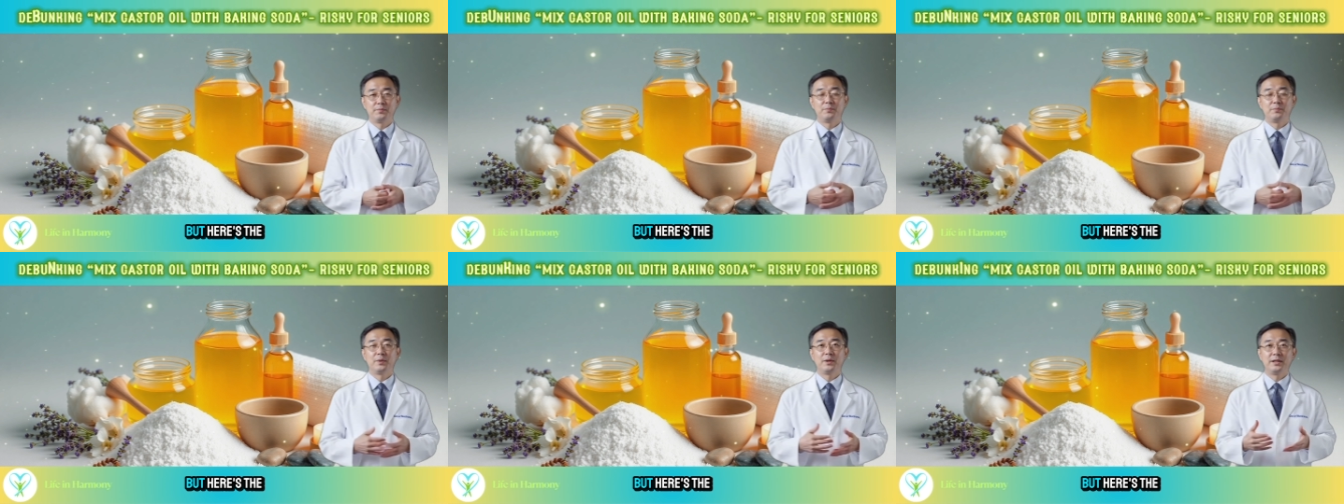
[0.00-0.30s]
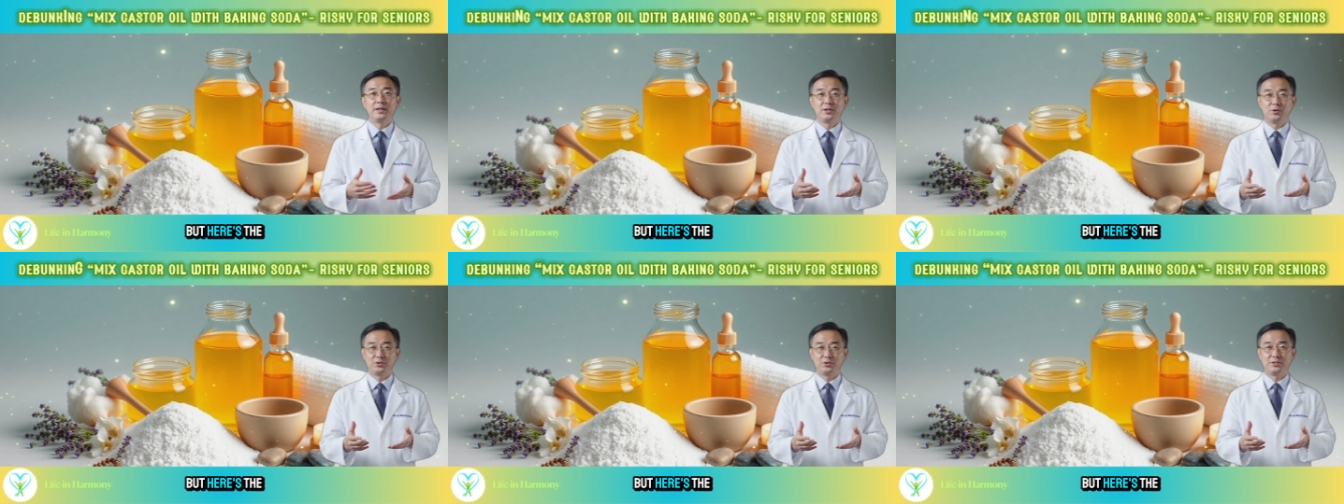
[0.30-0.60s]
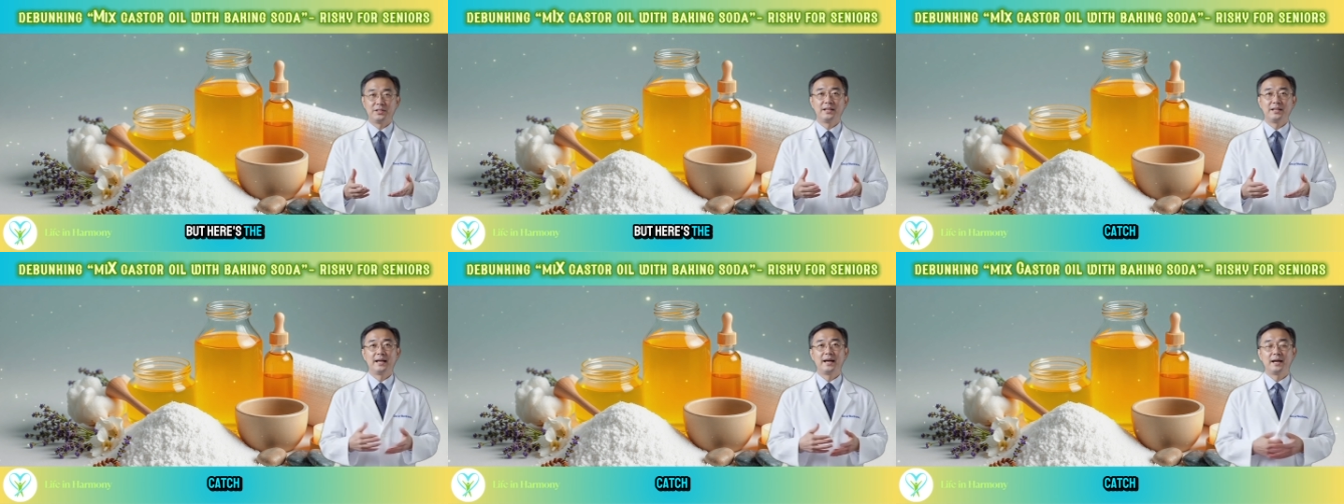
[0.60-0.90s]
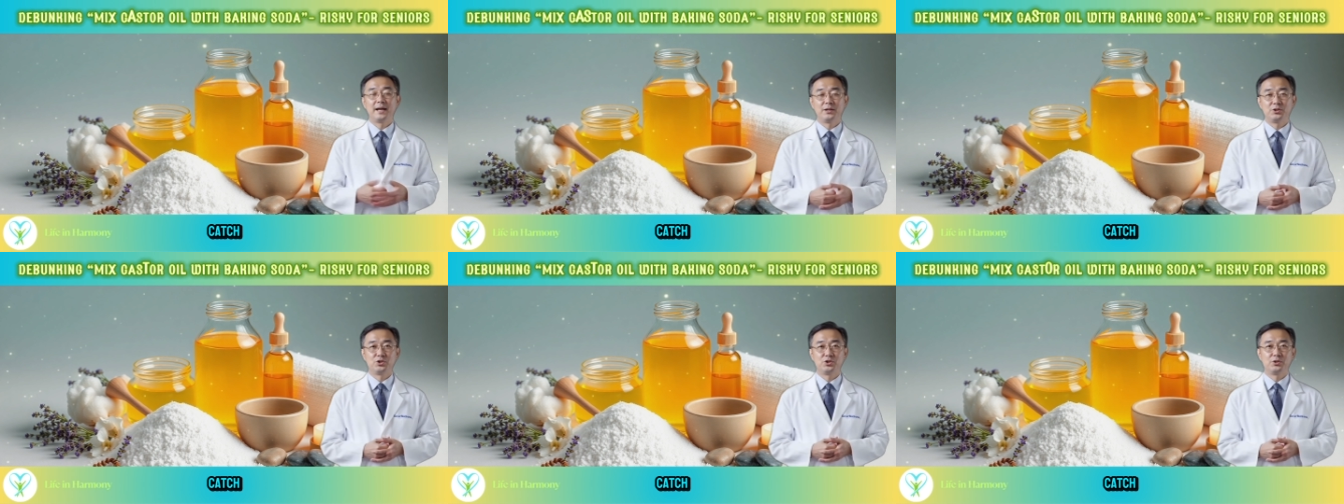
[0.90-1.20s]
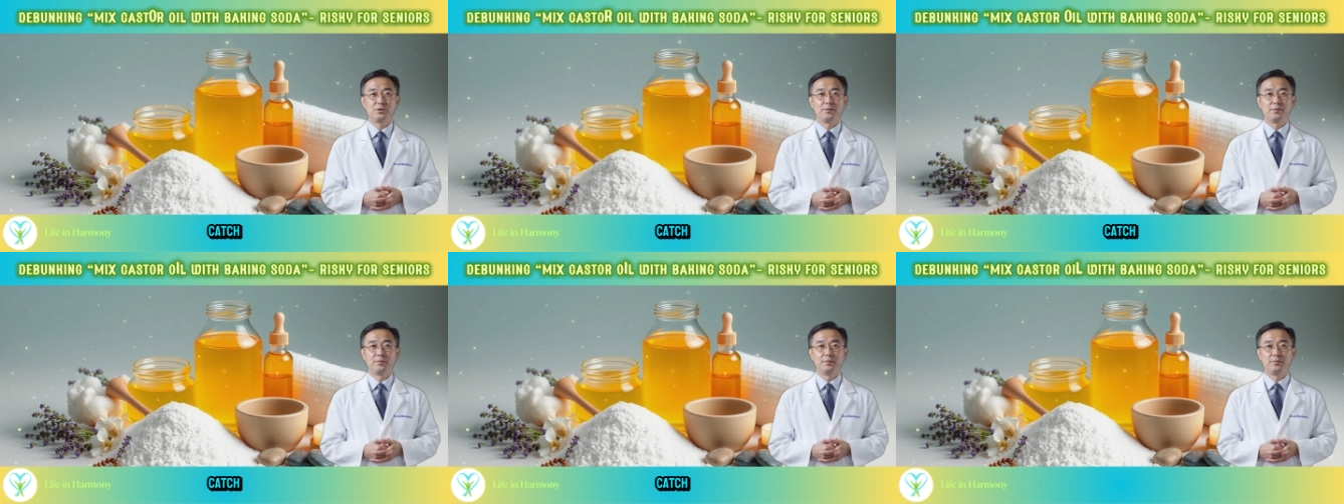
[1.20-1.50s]
But here's the
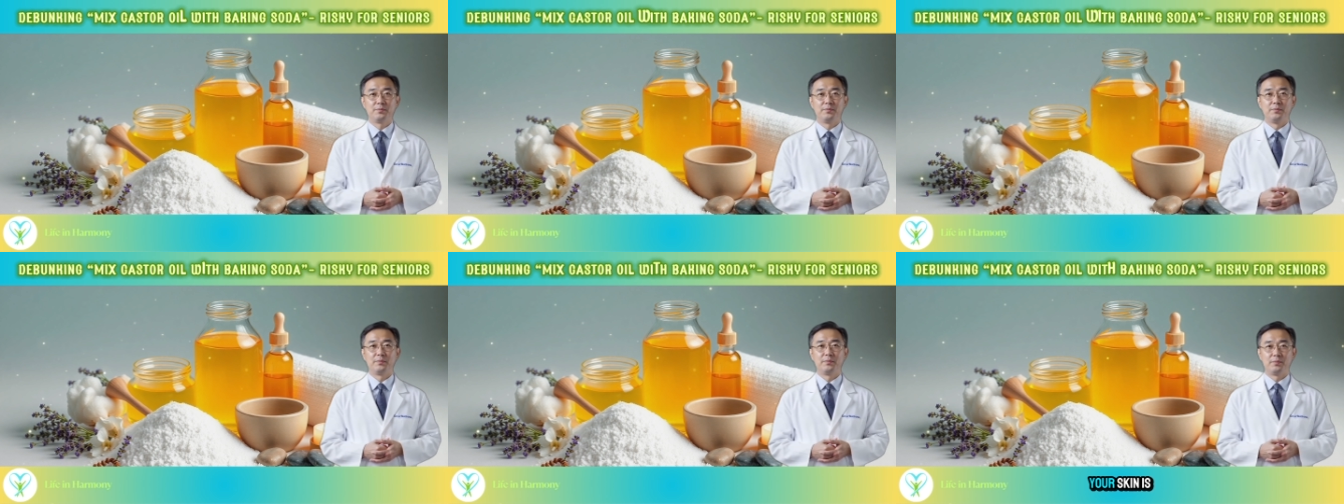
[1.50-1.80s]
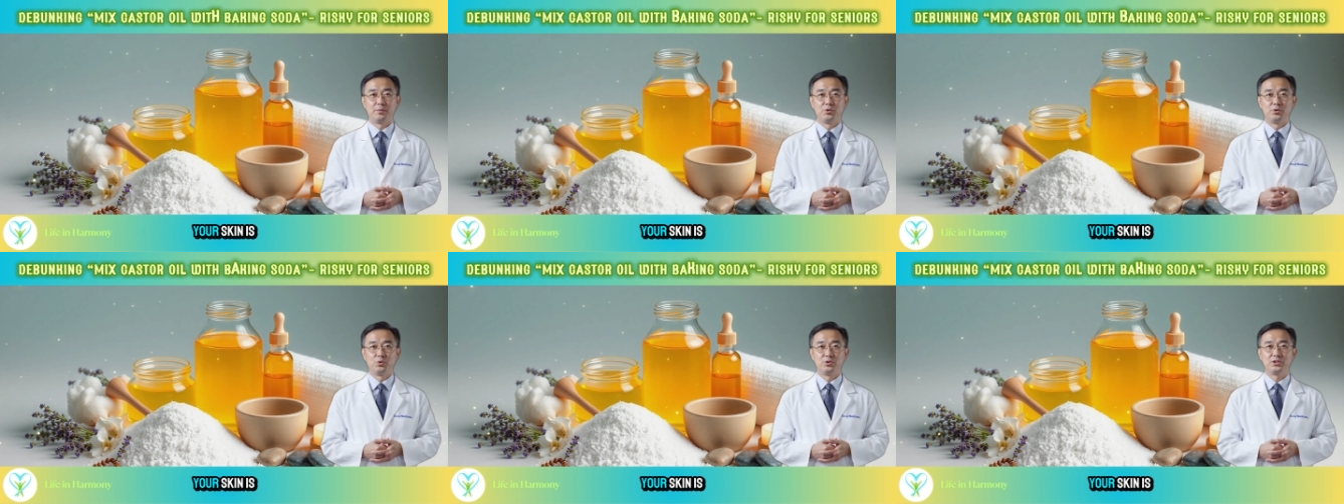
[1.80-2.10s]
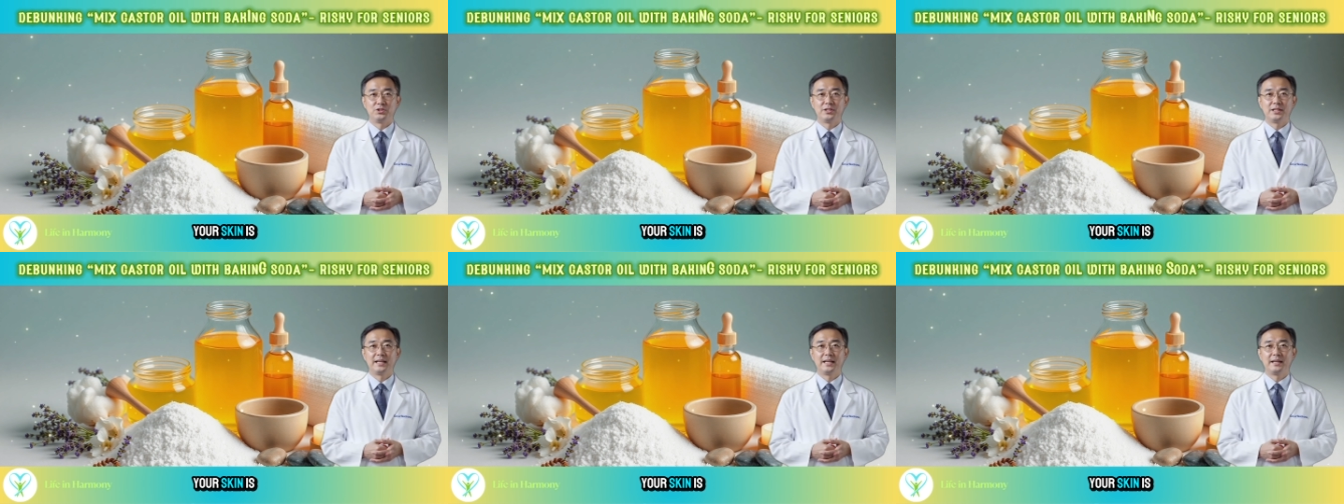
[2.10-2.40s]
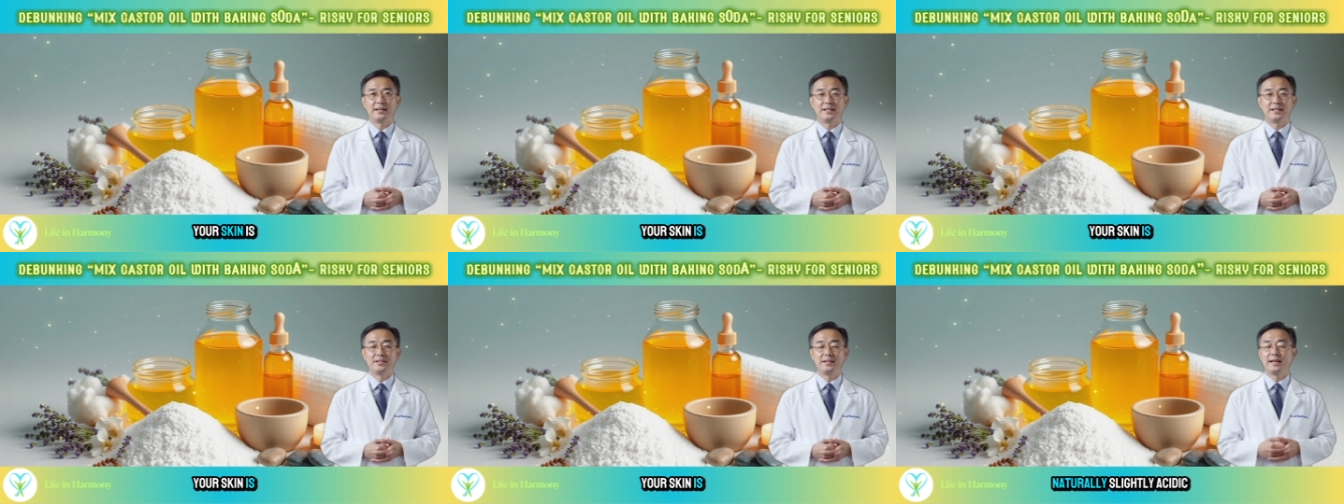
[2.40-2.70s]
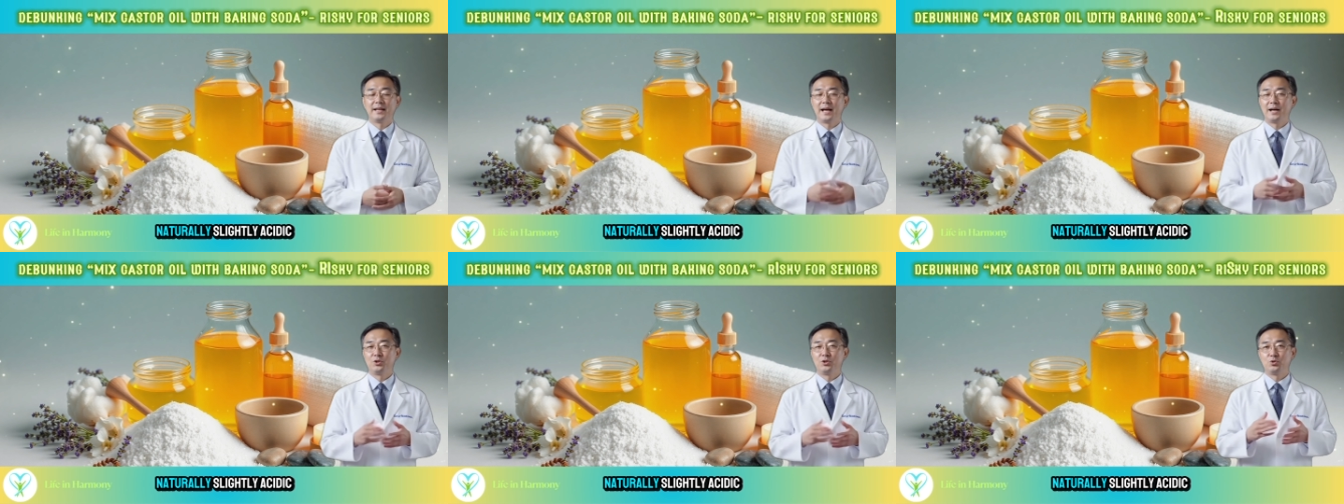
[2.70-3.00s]
catch. Your skin is
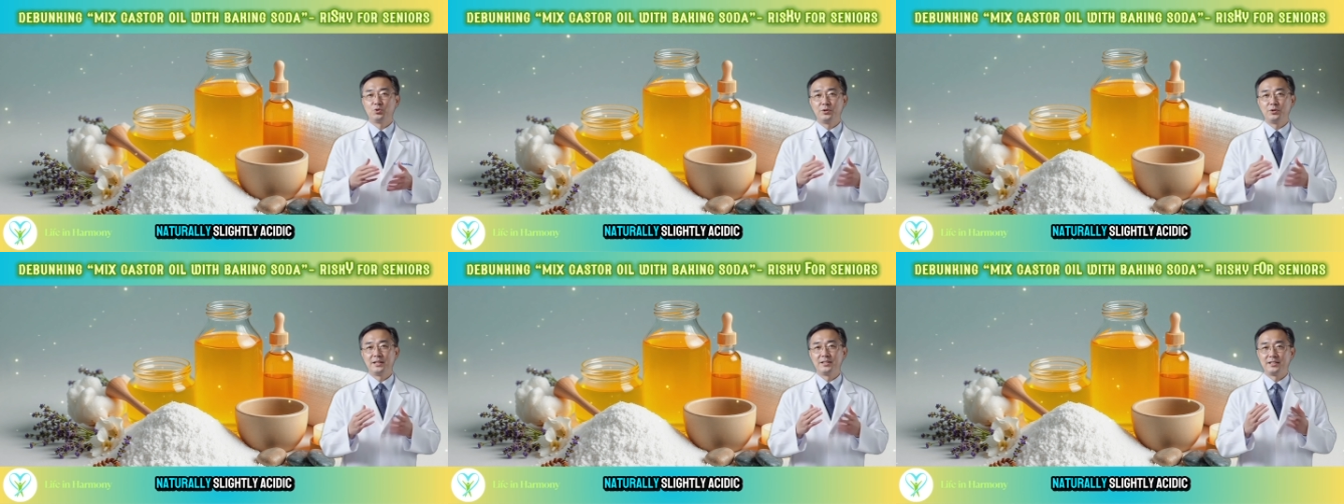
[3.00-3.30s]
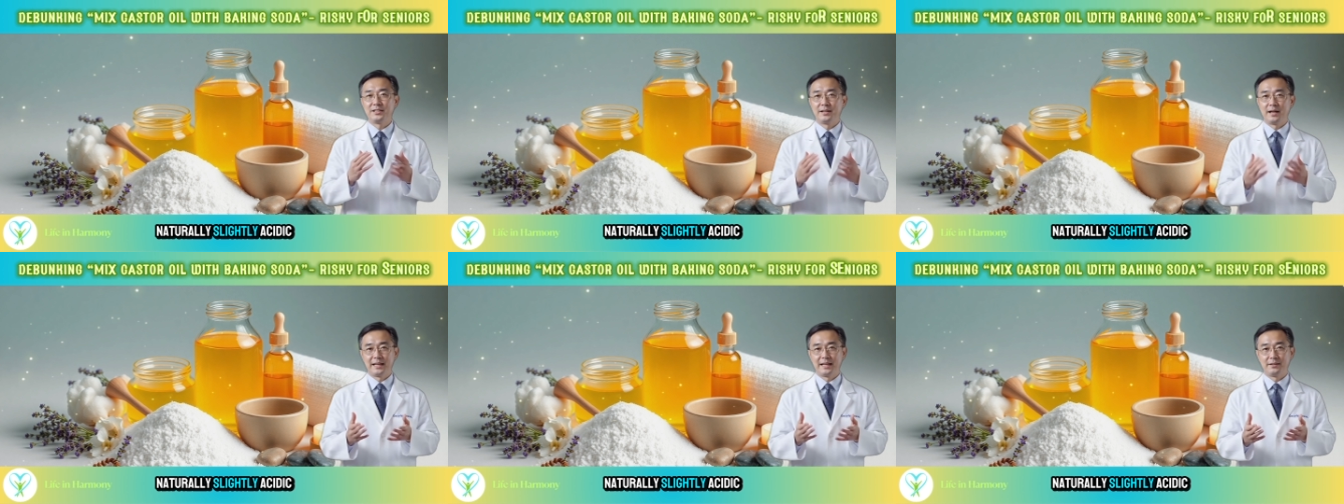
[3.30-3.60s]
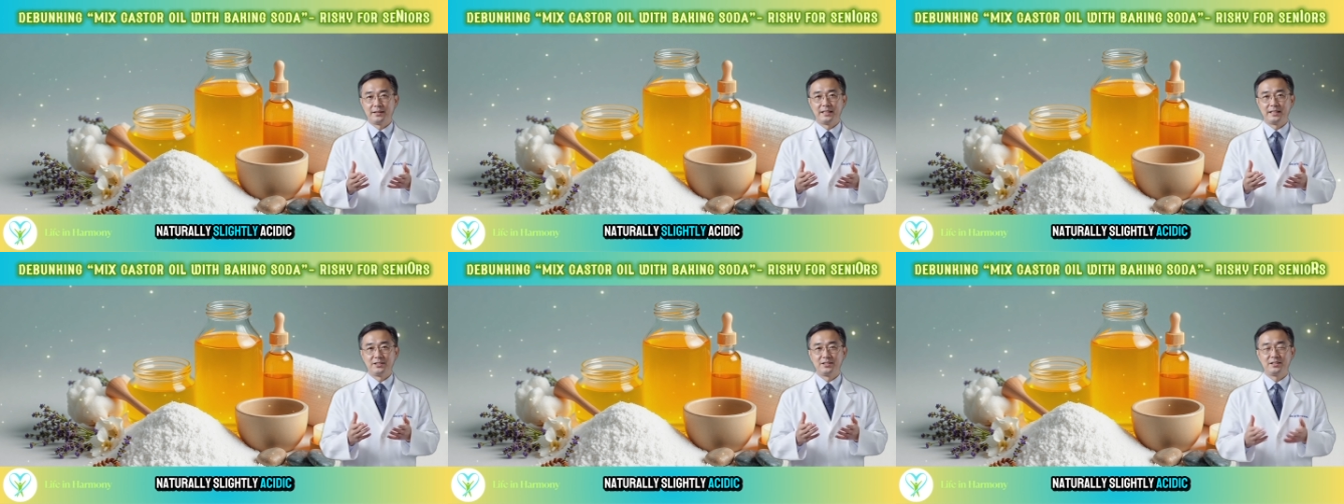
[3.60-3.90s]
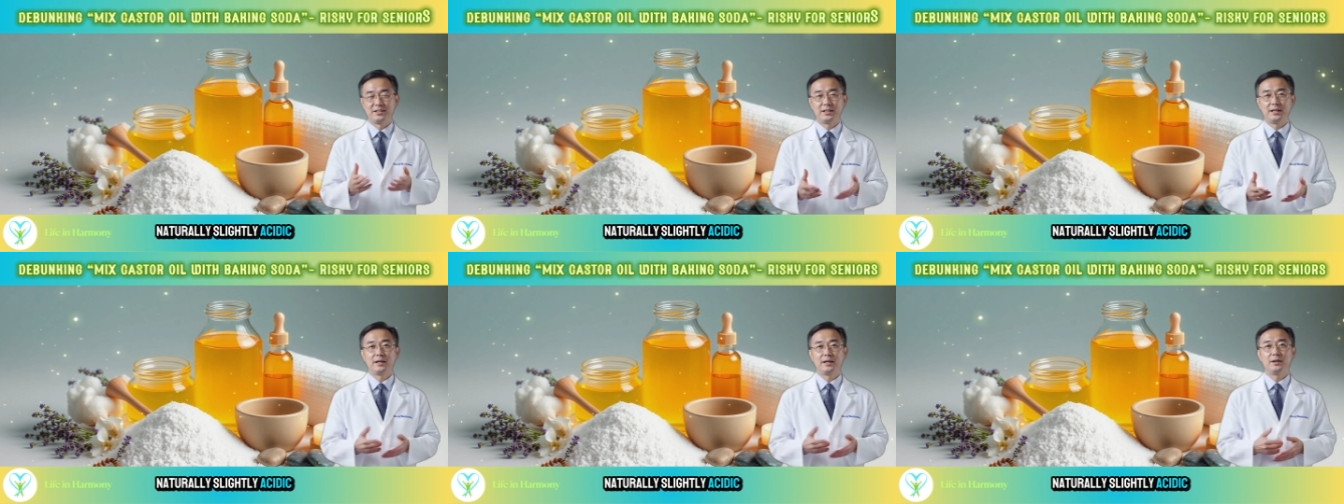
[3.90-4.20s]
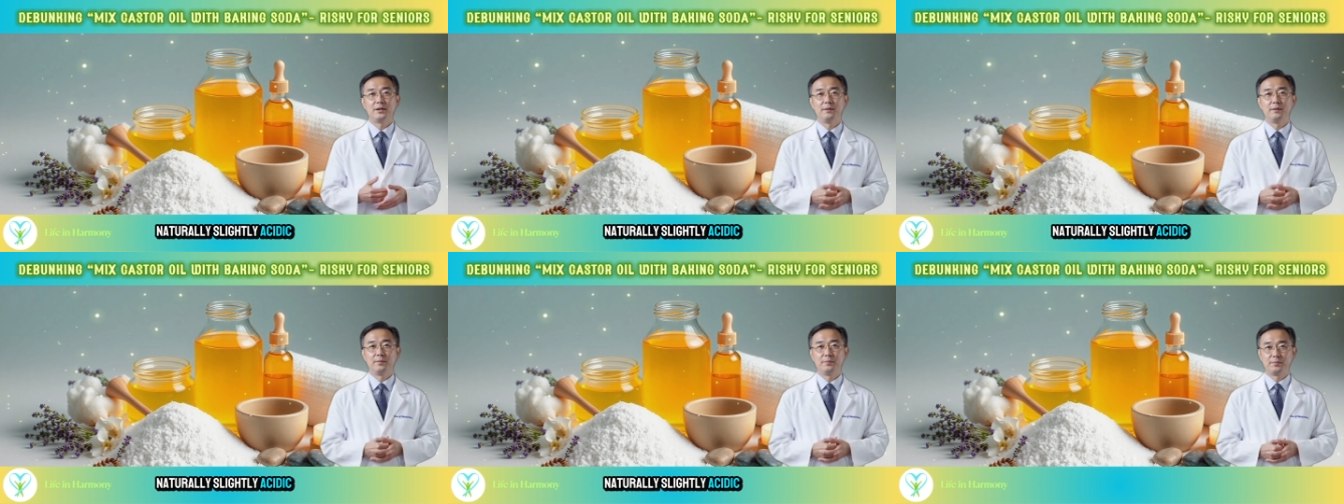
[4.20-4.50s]
naturally slightly
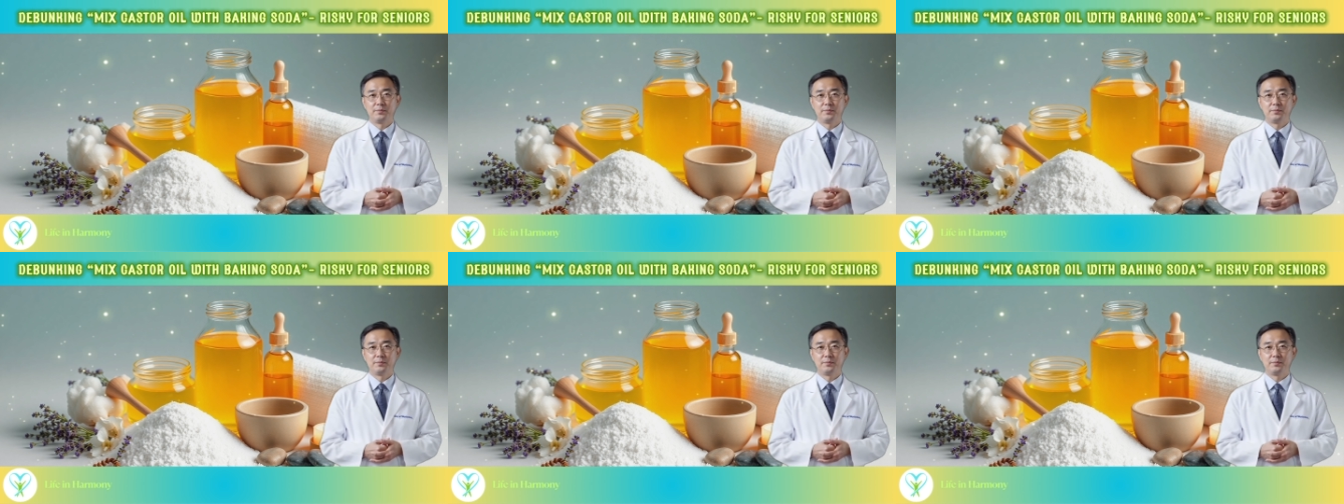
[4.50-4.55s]
acidic,